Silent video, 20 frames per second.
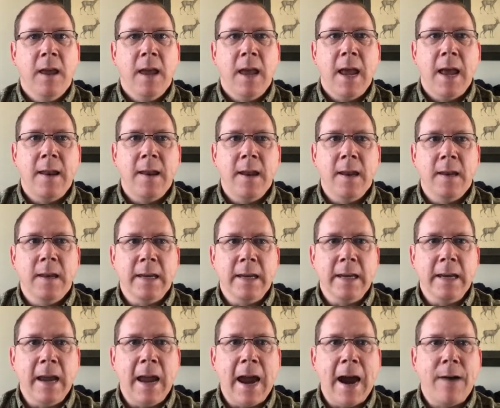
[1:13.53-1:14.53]
And then
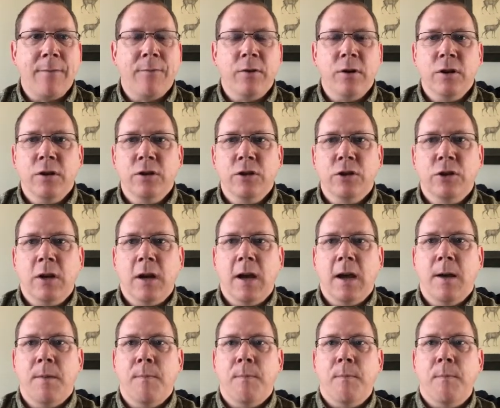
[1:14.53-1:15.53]
the average
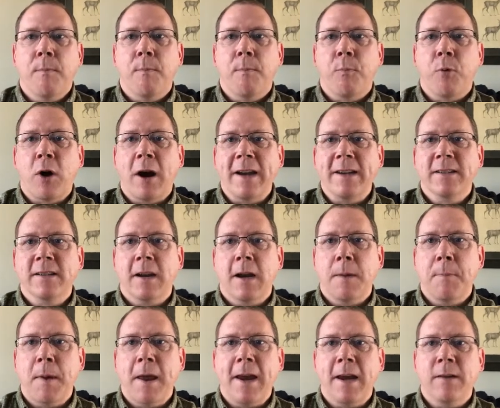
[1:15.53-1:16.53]
price that I
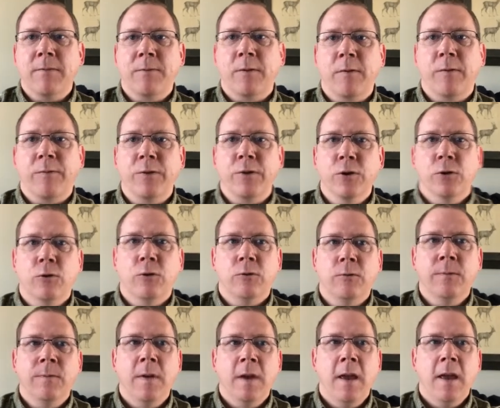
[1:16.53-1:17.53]
paid for
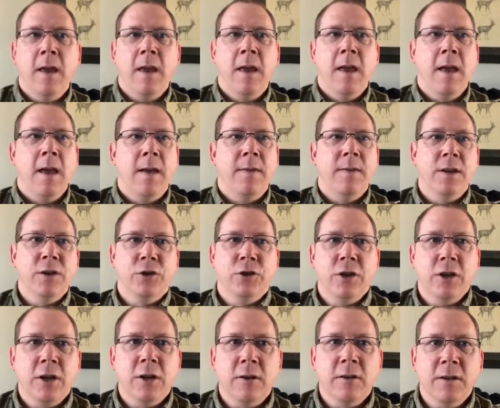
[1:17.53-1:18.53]
fuel this
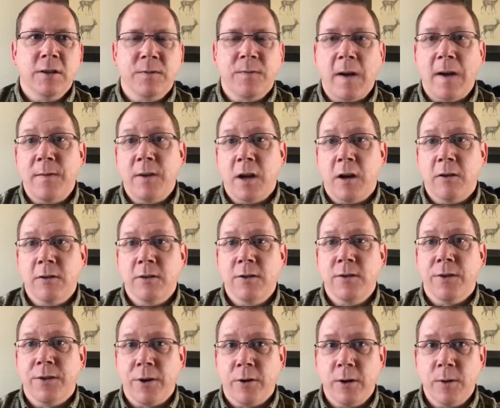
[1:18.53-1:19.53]
year is
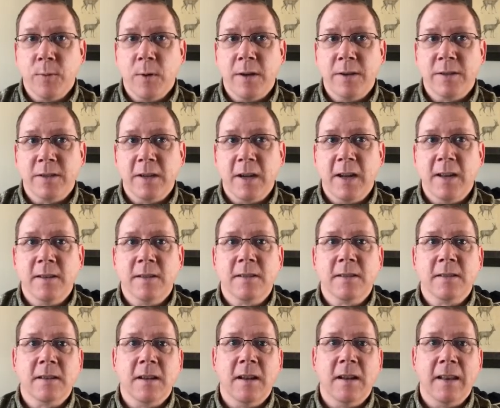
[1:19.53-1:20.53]

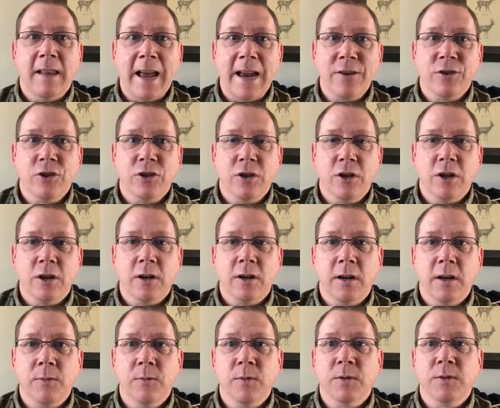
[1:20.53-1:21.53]
$5.31. Last year
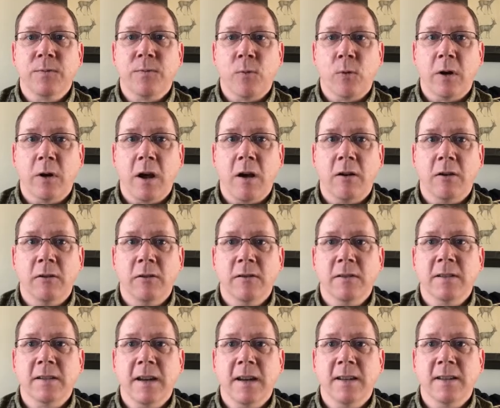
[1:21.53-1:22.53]
it was
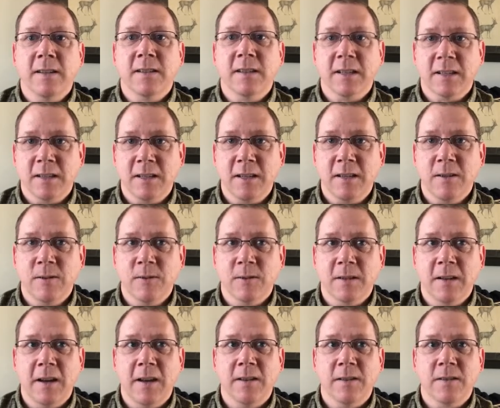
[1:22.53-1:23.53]

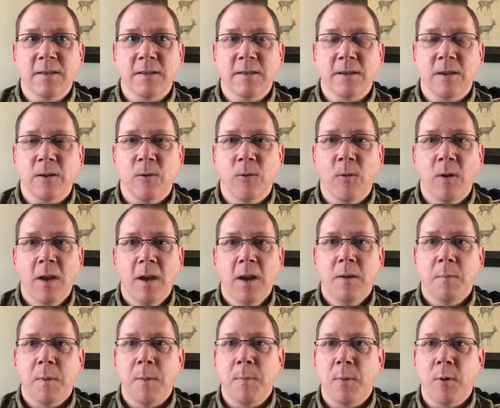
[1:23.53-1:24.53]
$4.62. So
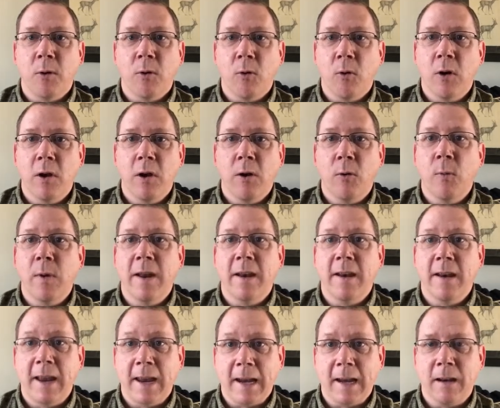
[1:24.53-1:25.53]
remember, oil went
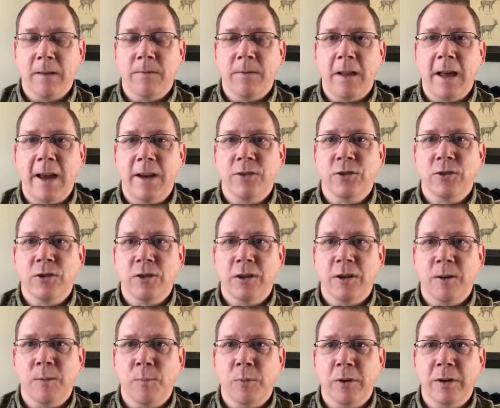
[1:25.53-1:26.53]
negative last
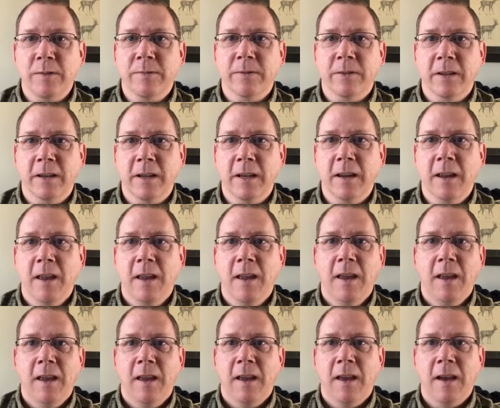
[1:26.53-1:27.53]
year briefly,
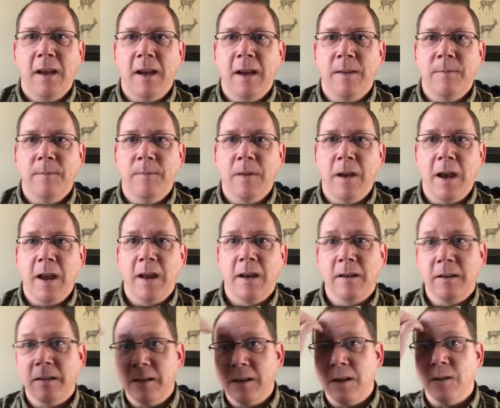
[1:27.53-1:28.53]

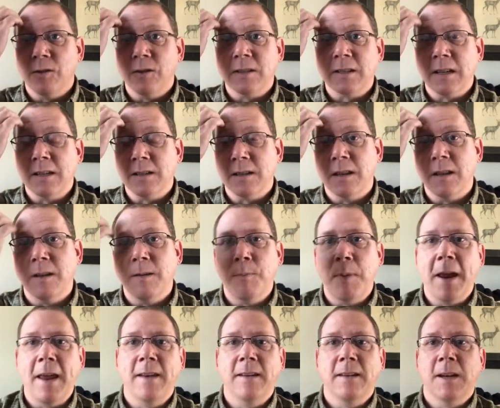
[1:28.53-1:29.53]
and just because of the
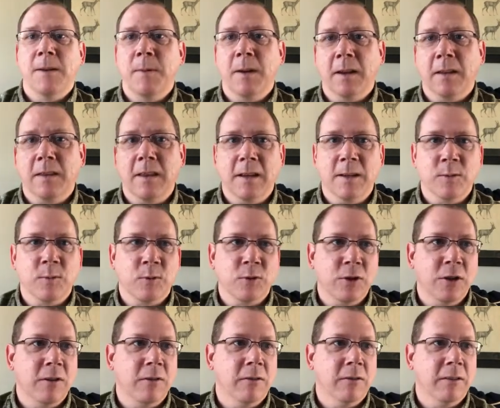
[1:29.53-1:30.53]
pandemic, things were
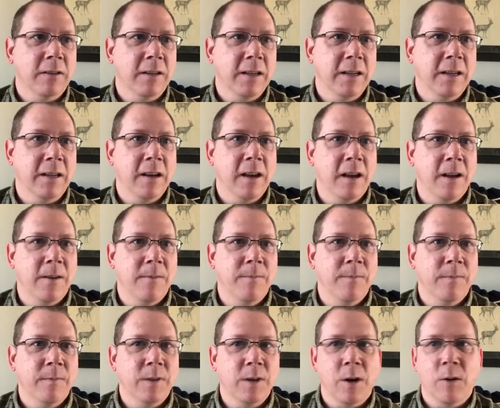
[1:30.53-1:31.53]
generally
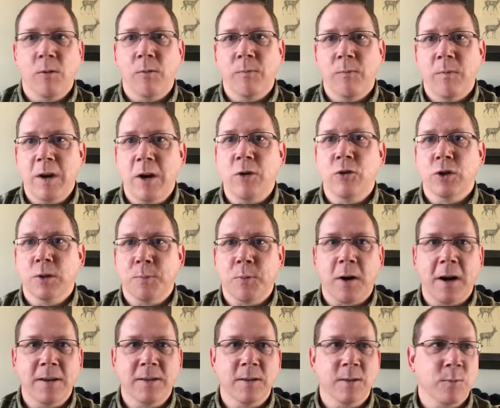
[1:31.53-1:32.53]
energy
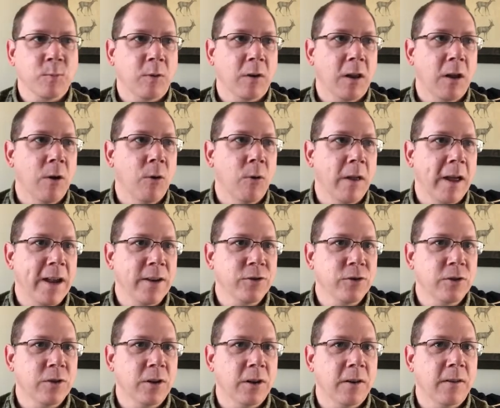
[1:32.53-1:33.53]
prices were low
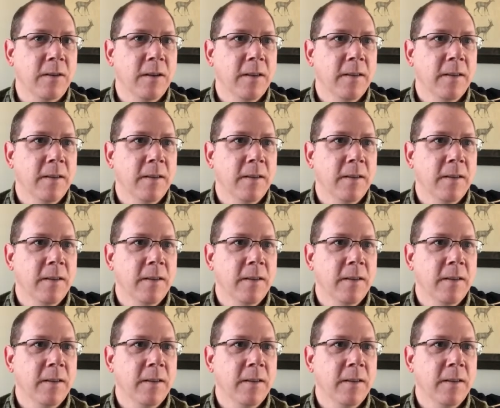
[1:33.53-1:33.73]
last year.